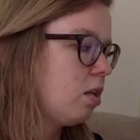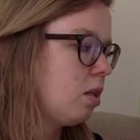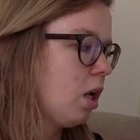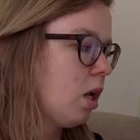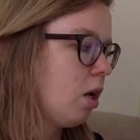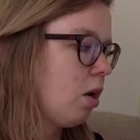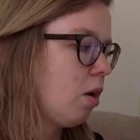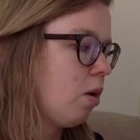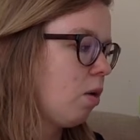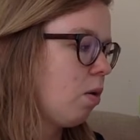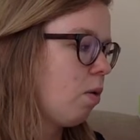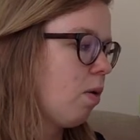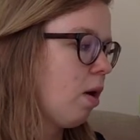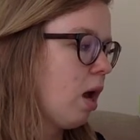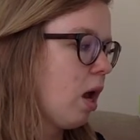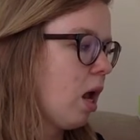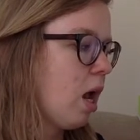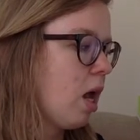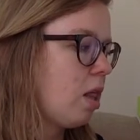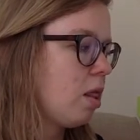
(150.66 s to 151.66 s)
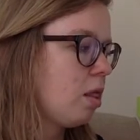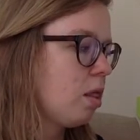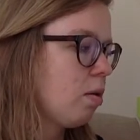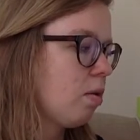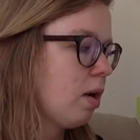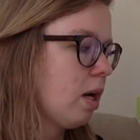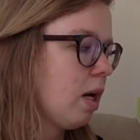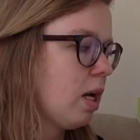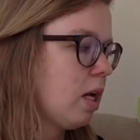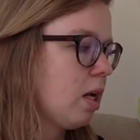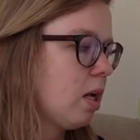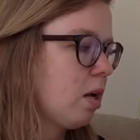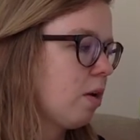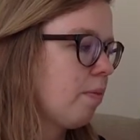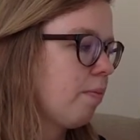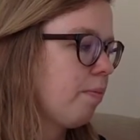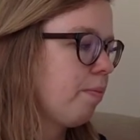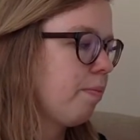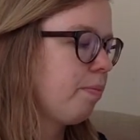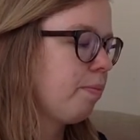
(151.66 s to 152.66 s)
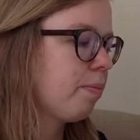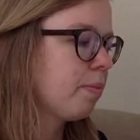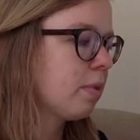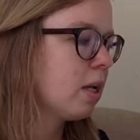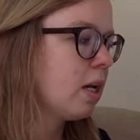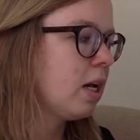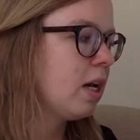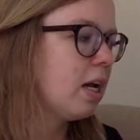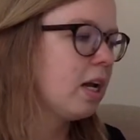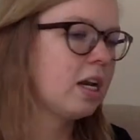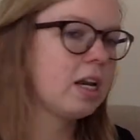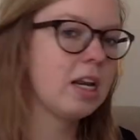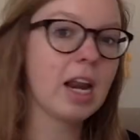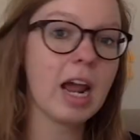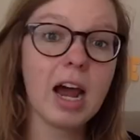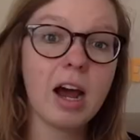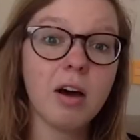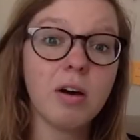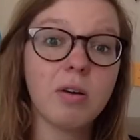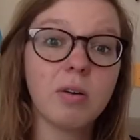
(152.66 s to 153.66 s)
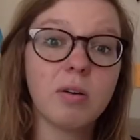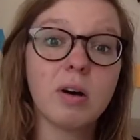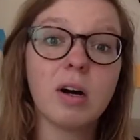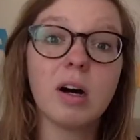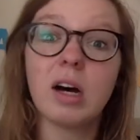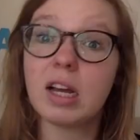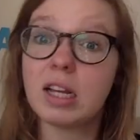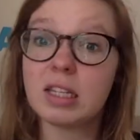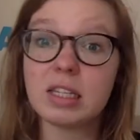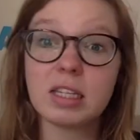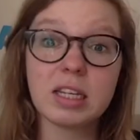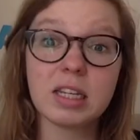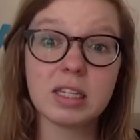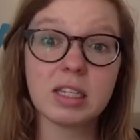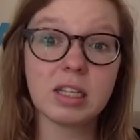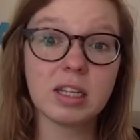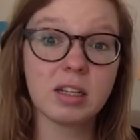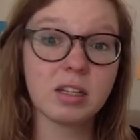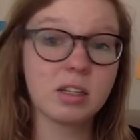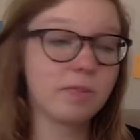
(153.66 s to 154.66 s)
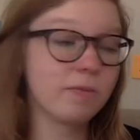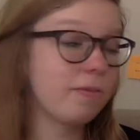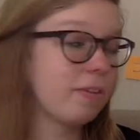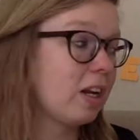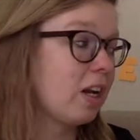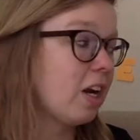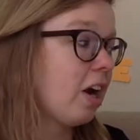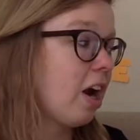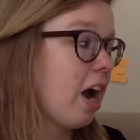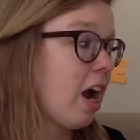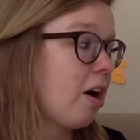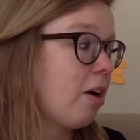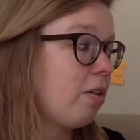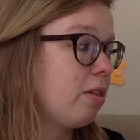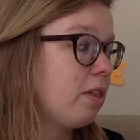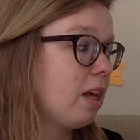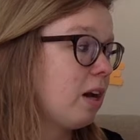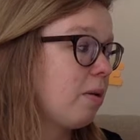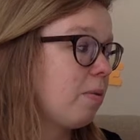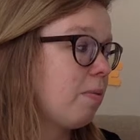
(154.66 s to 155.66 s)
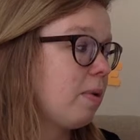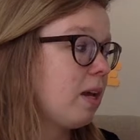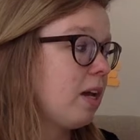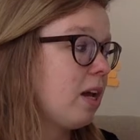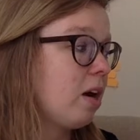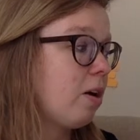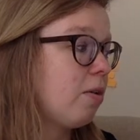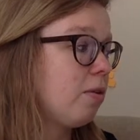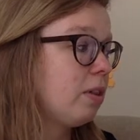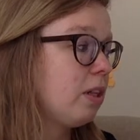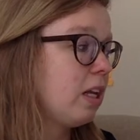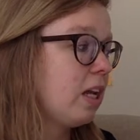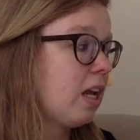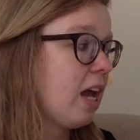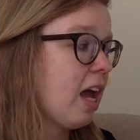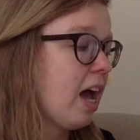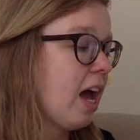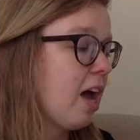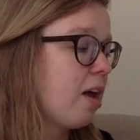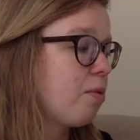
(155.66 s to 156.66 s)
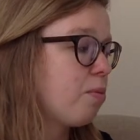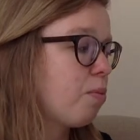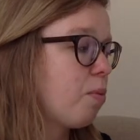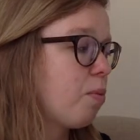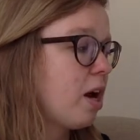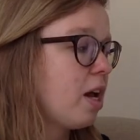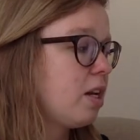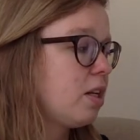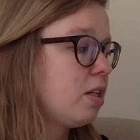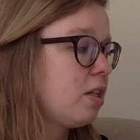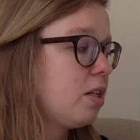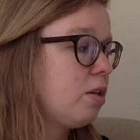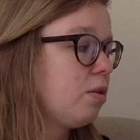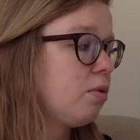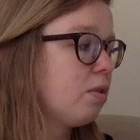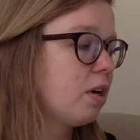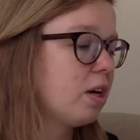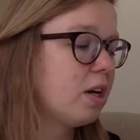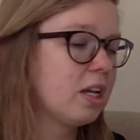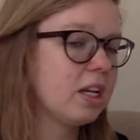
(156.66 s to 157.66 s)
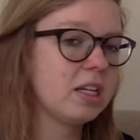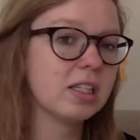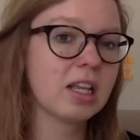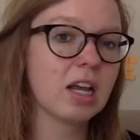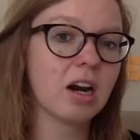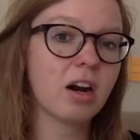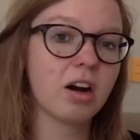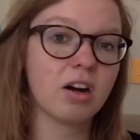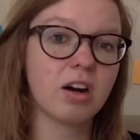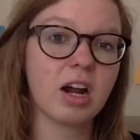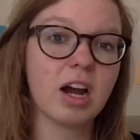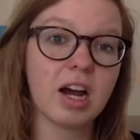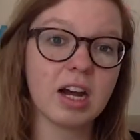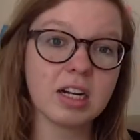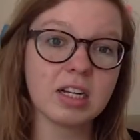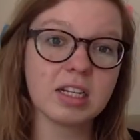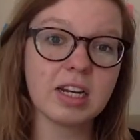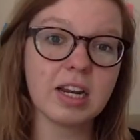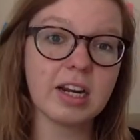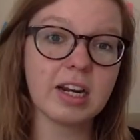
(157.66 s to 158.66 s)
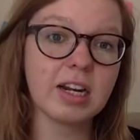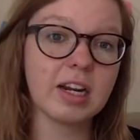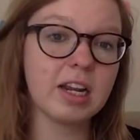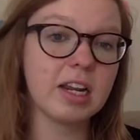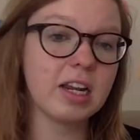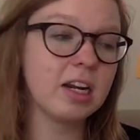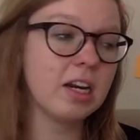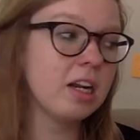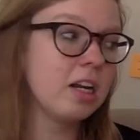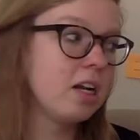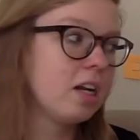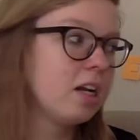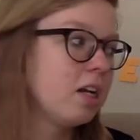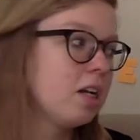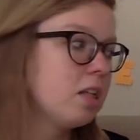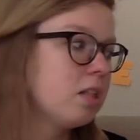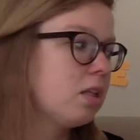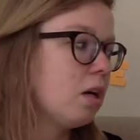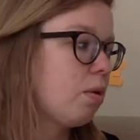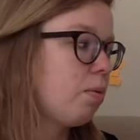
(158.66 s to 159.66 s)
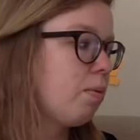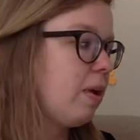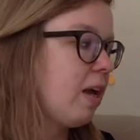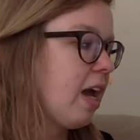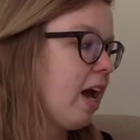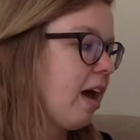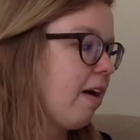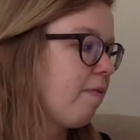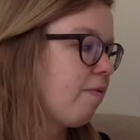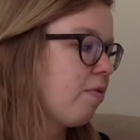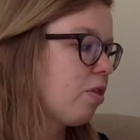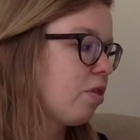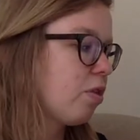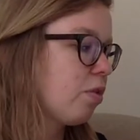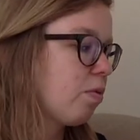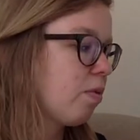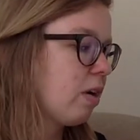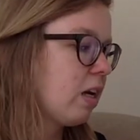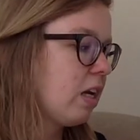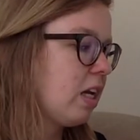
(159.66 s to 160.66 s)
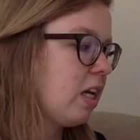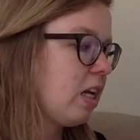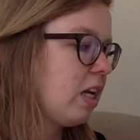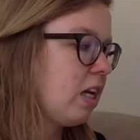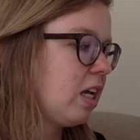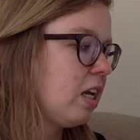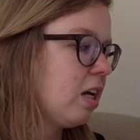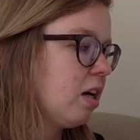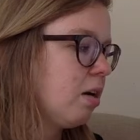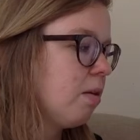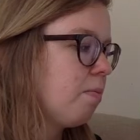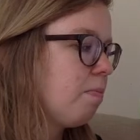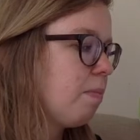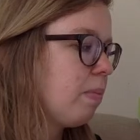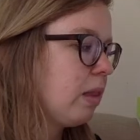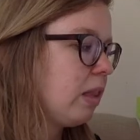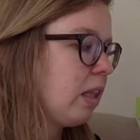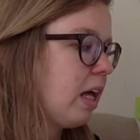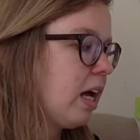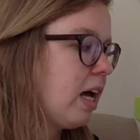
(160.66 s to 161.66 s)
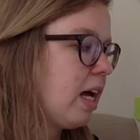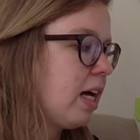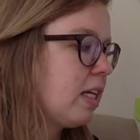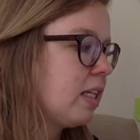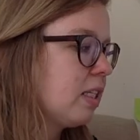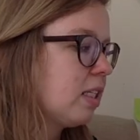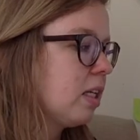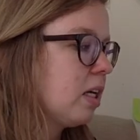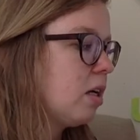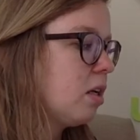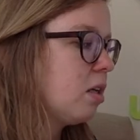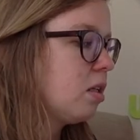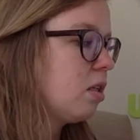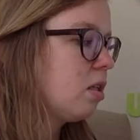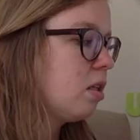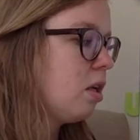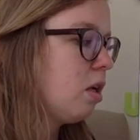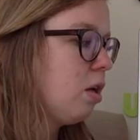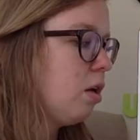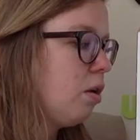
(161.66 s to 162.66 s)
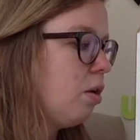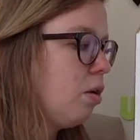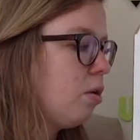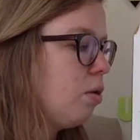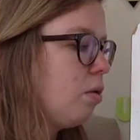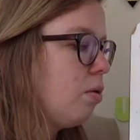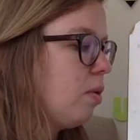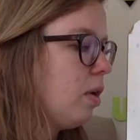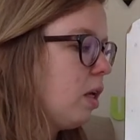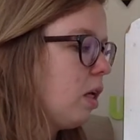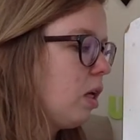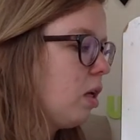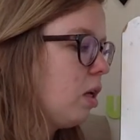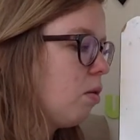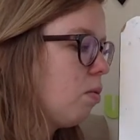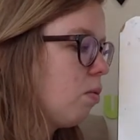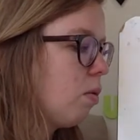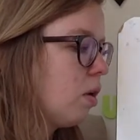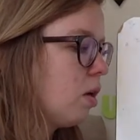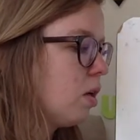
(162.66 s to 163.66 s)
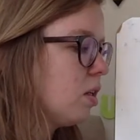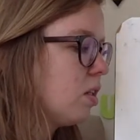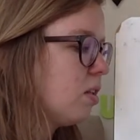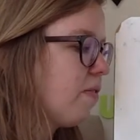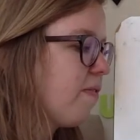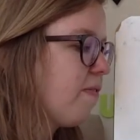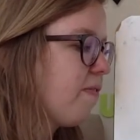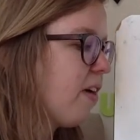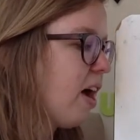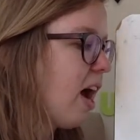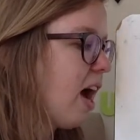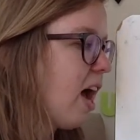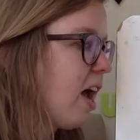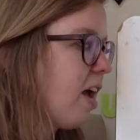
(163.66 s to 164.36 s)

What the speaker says: 2, and 3. Now it's easy to figure out that we only had 1, 2 cookies that are not shaded in. So we have 3 plus 2 equals 5.